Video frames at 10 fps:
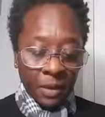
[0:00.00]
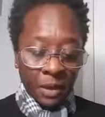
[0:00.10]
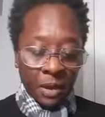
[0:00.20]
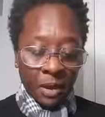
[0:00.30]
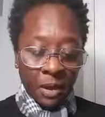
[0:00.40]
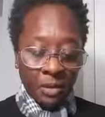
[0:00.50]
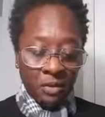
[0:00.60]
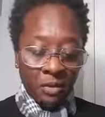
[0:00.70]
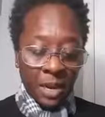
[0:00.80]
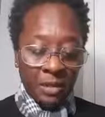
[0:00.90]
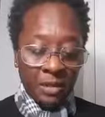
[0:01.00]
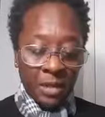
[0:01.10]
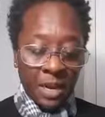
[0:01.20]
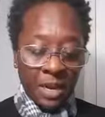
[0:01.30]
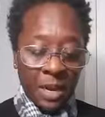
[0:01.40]
Uh, two thousand
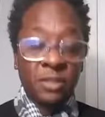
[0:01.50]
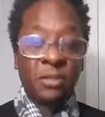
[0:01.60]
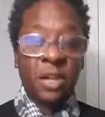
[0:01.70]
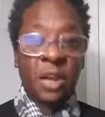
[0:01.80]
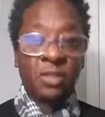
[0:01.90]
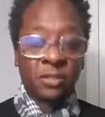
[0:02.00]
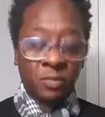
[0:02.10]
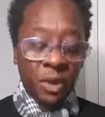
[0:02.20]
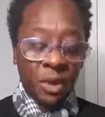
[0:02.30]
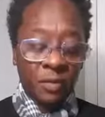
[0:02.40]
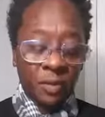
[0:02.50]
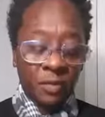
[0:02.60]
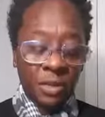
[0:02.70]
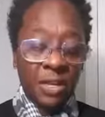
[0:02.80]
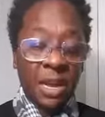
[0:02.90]
eight and two thousand twelve, and the
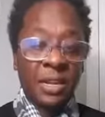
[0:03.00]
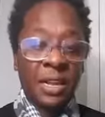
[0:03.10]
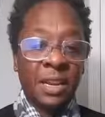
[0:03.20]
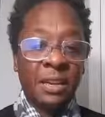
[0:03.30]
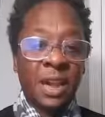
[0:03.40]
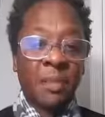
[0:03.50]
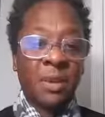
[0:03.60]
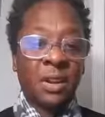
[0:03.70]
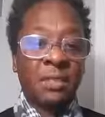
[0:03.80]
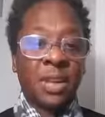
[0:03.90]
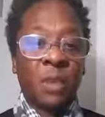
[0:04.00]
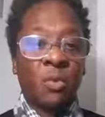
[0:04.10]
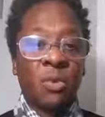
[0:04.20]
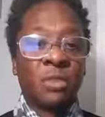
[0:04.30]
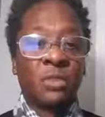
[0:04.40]
reason I did it, not because I
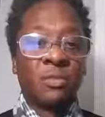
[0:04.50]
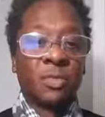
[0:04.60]
wanted to,